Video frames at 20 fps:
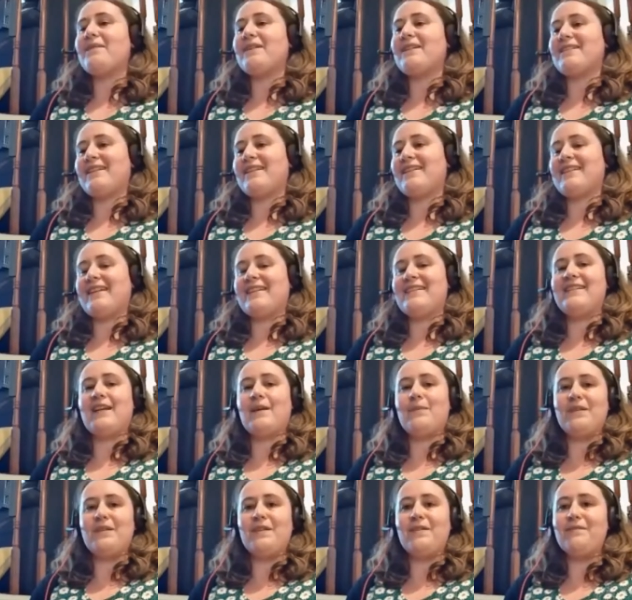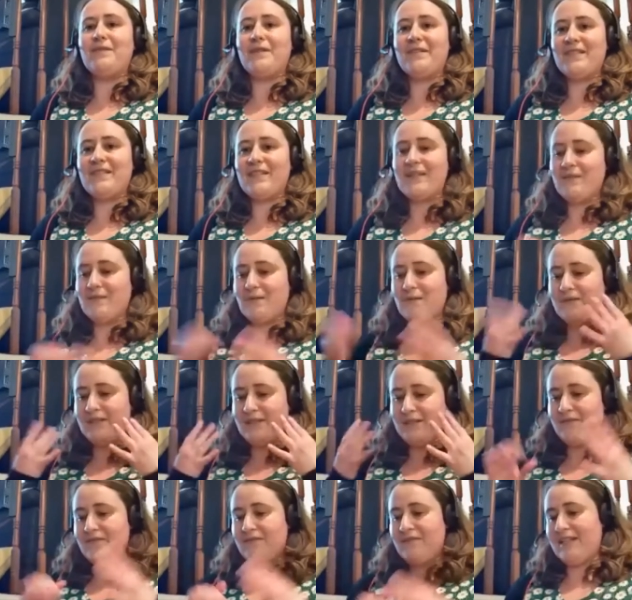setting up a new router with all the
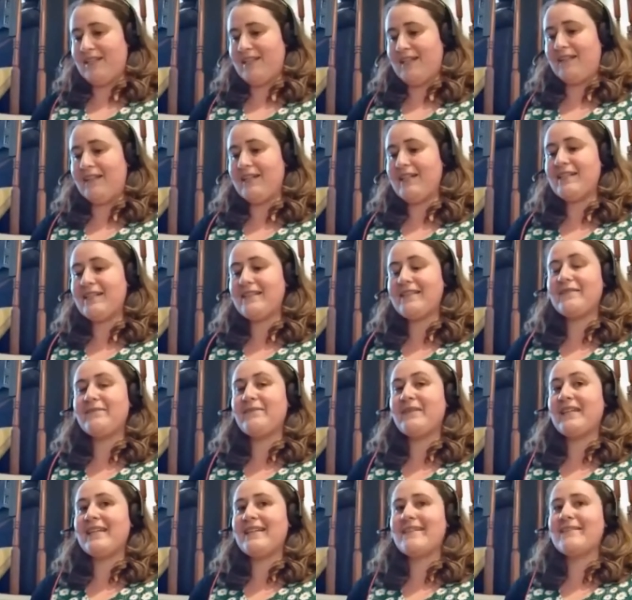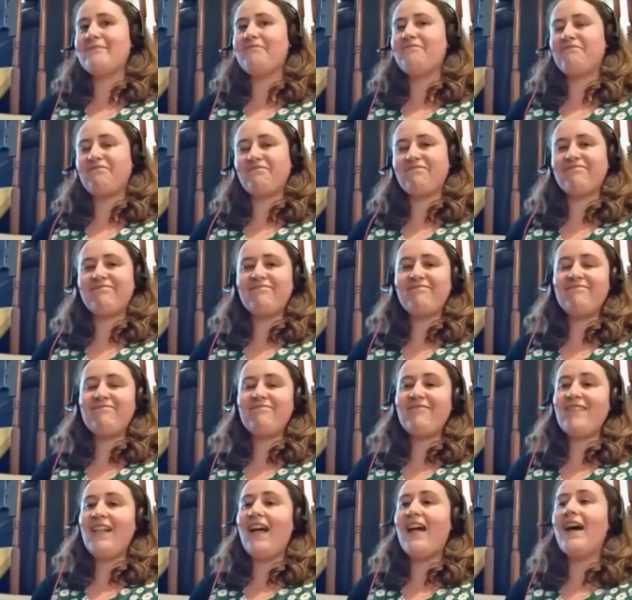different flashing lights and things.
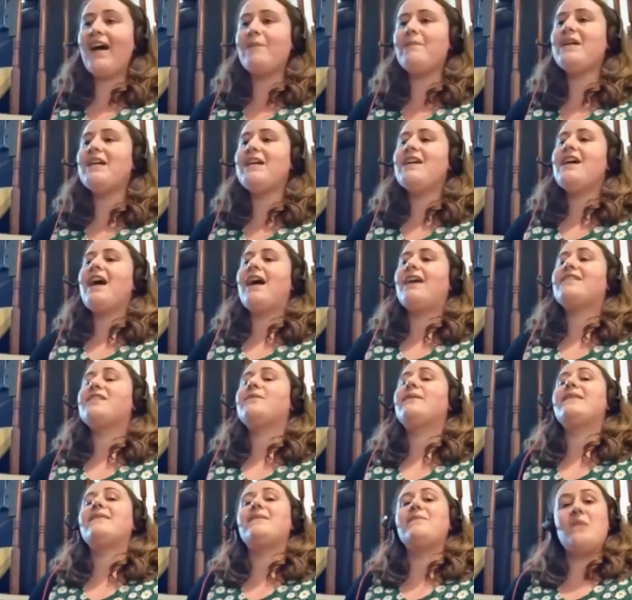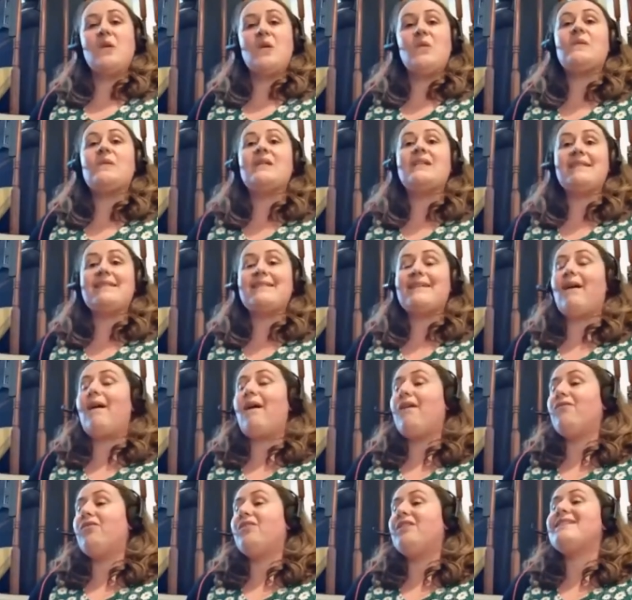So at the moment,
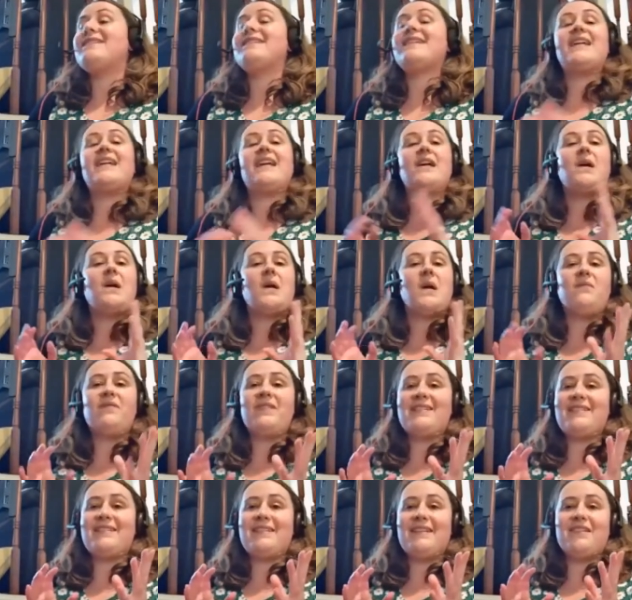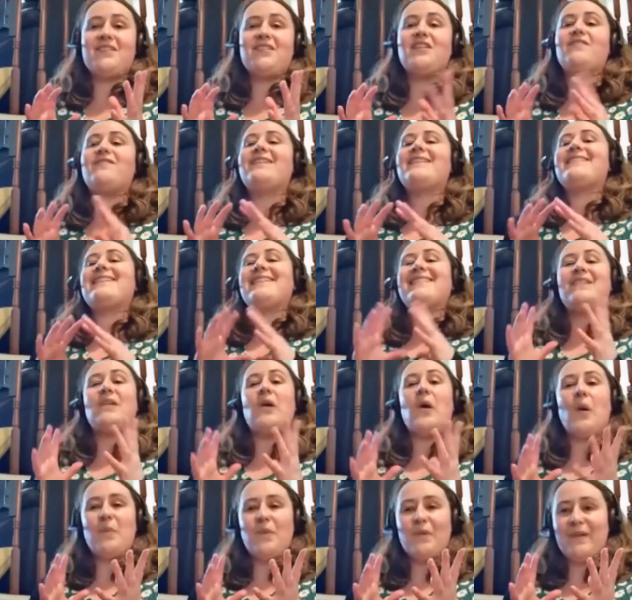our volunteer home visiting service isn't
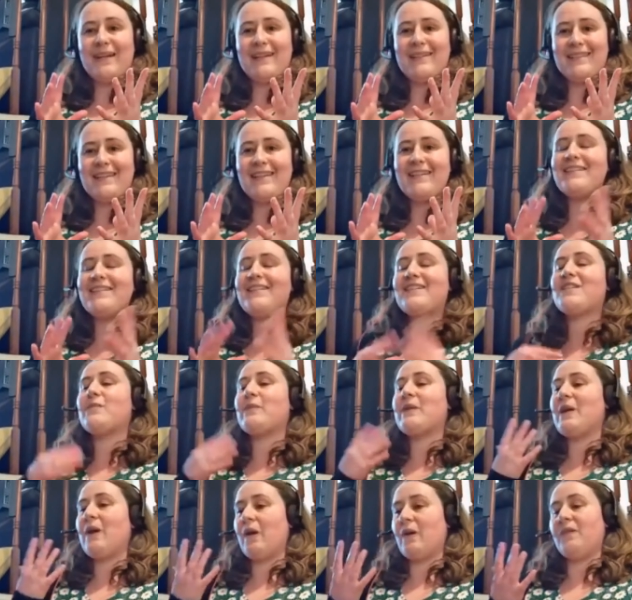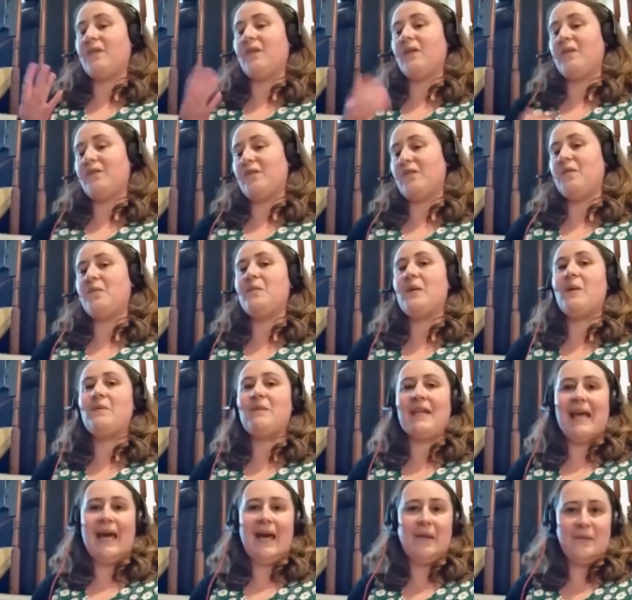operating just because of the
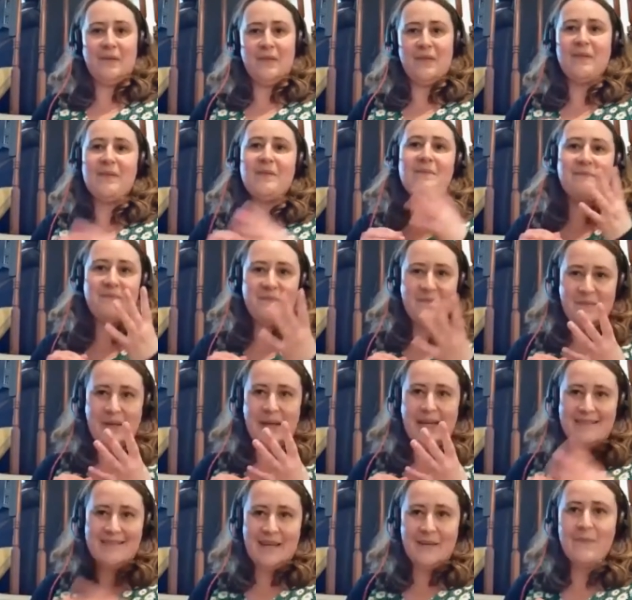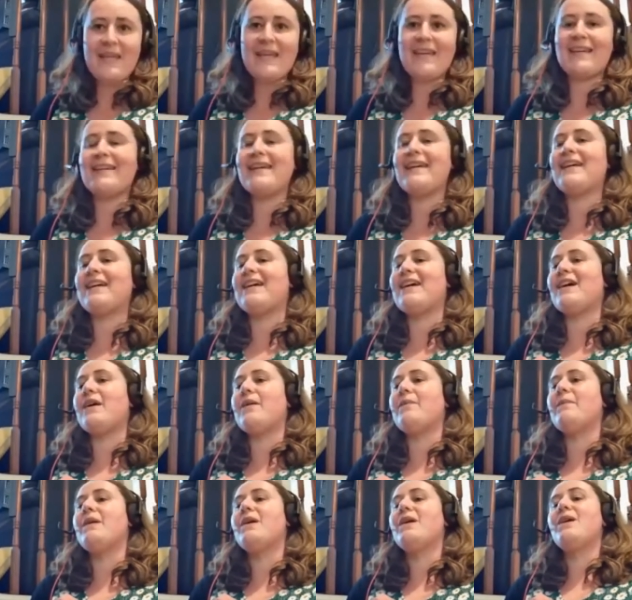public health pandemic.
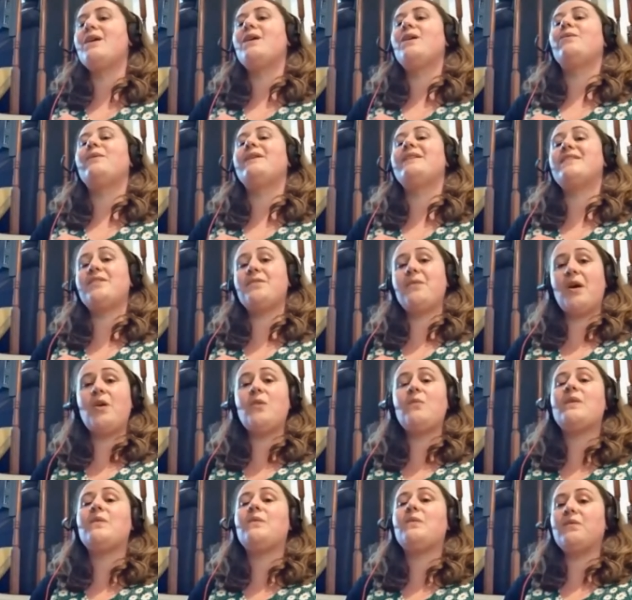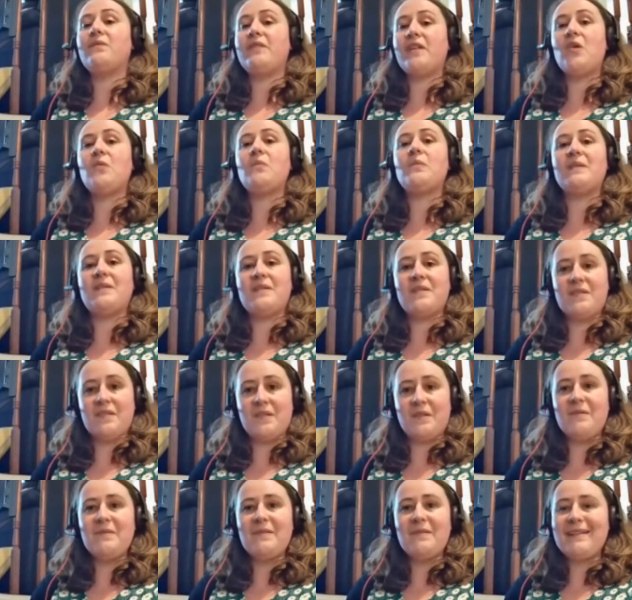We do hope it will reopen
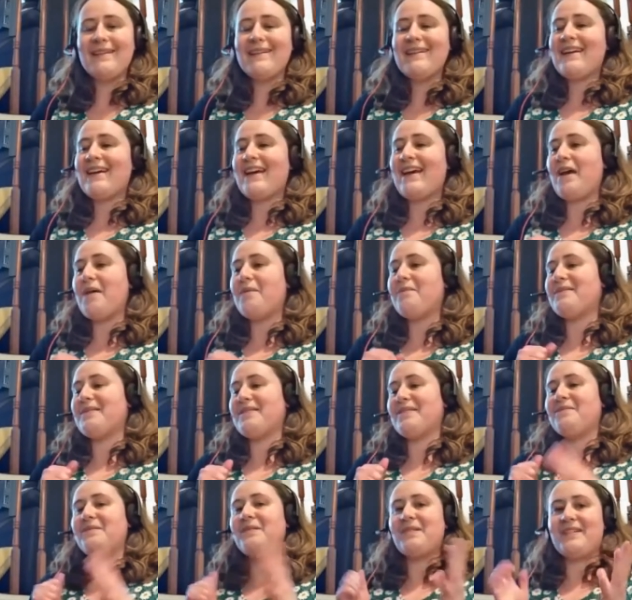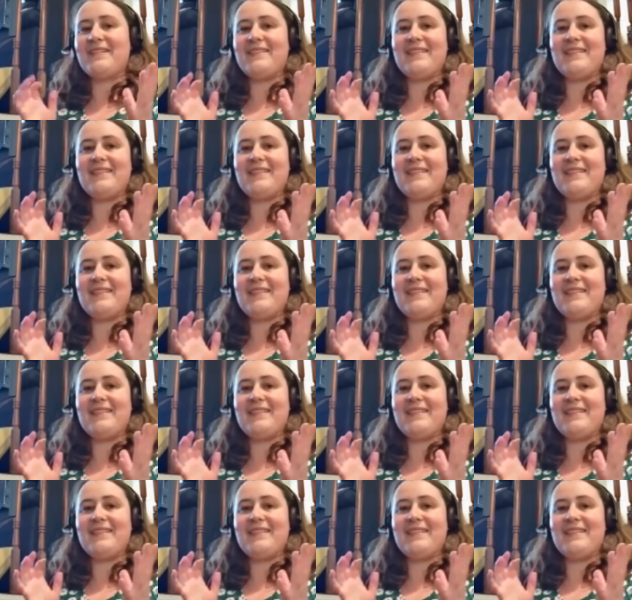soon, so watch this